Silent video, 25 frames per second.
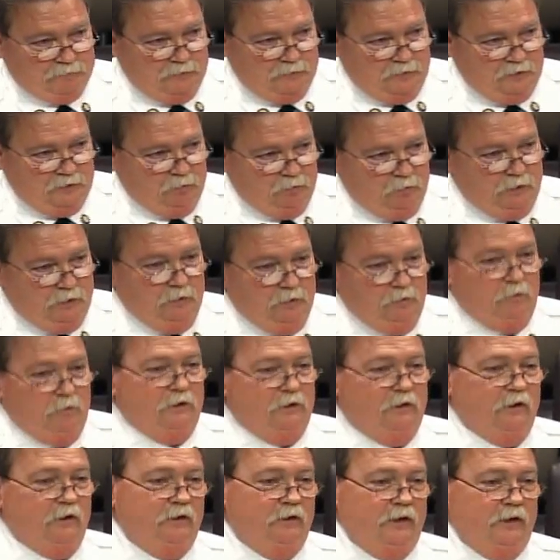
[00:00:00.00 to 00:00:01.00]
when
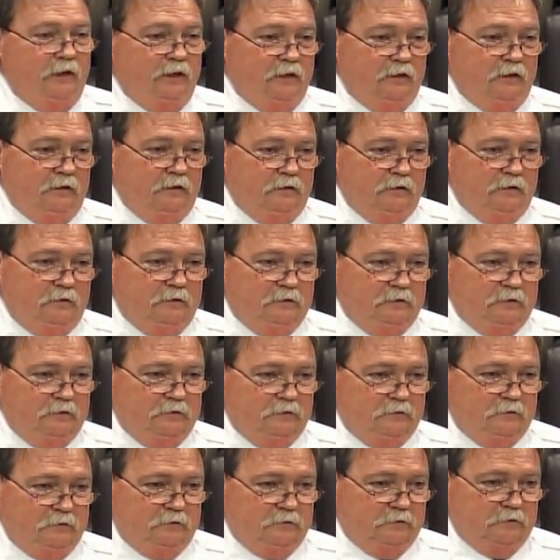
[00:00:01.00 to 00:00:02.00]
they're needed.
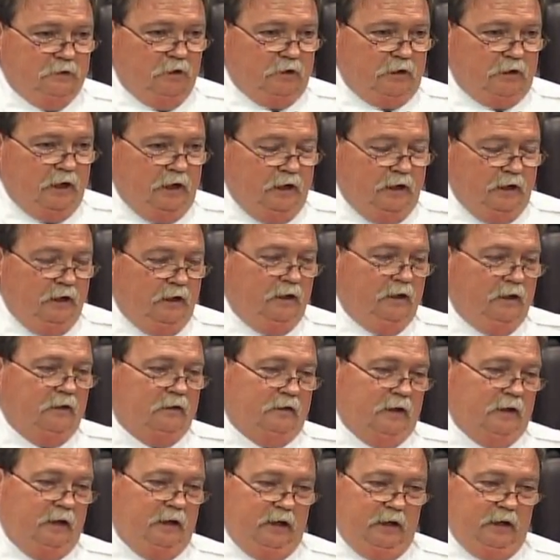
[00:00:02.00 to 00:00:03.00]
Okay?
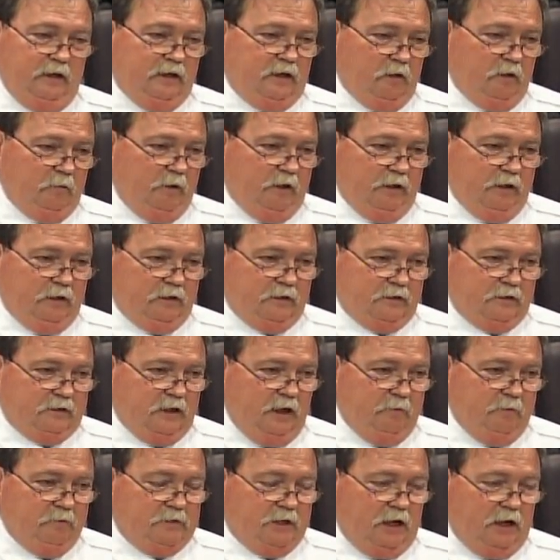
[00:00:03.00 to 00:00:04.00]
They need to come in at the
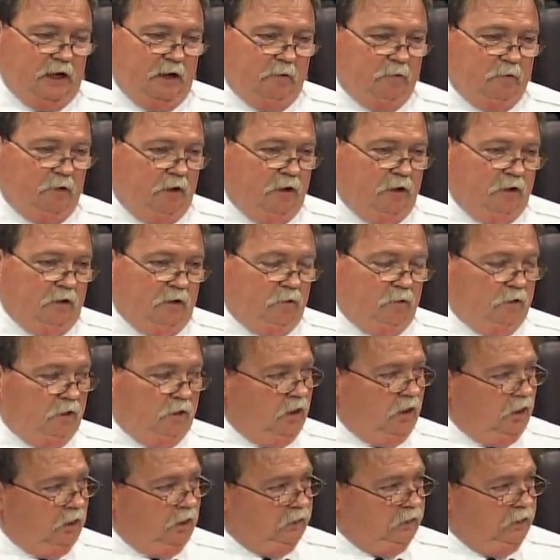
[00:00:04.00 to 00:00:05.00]
same time. We
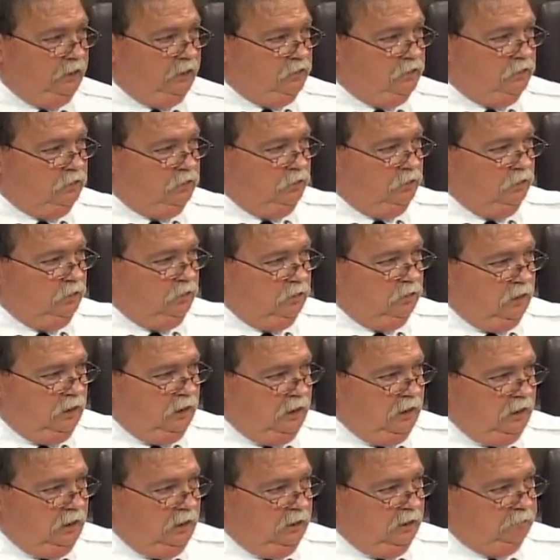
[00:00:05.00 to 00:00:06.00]
all need
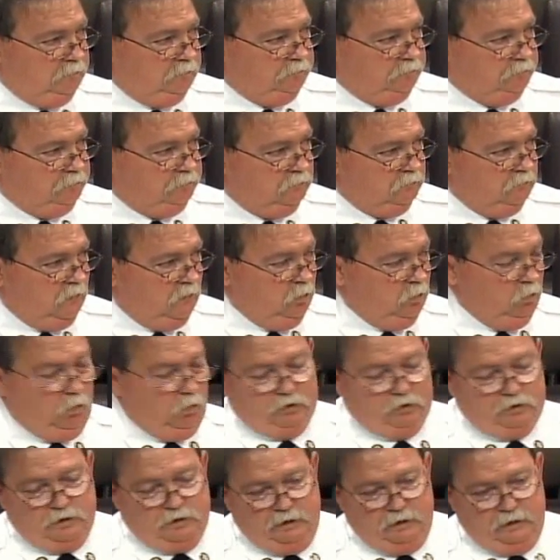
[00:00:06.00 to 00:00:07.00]
to
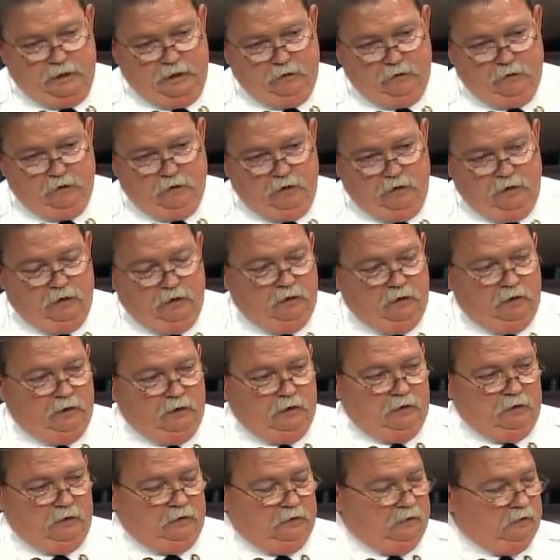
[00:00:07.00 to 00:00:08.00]
work together.
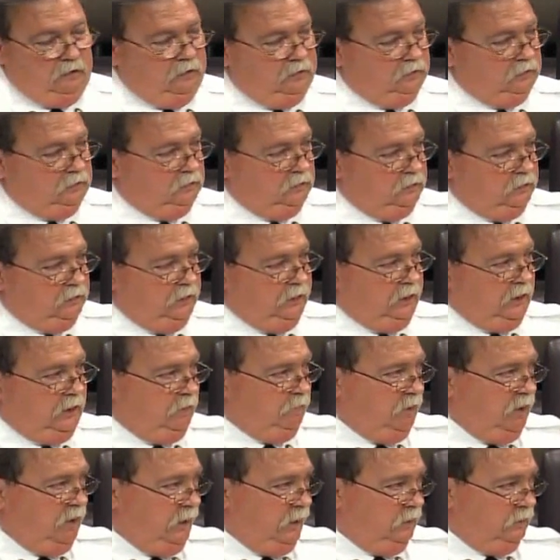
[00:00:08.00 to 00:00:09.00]
And I'm
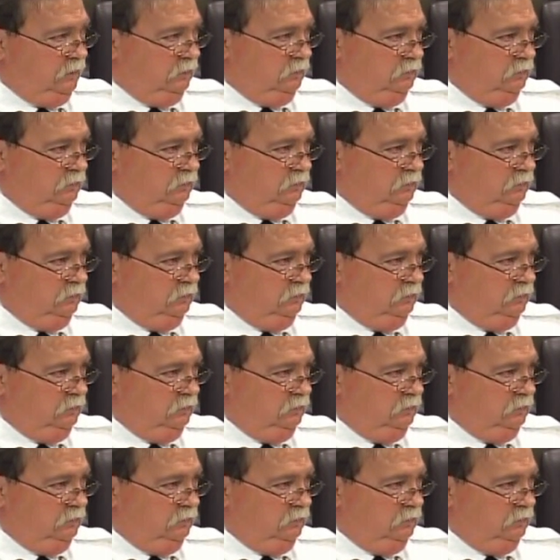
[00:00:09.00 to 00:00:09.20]
not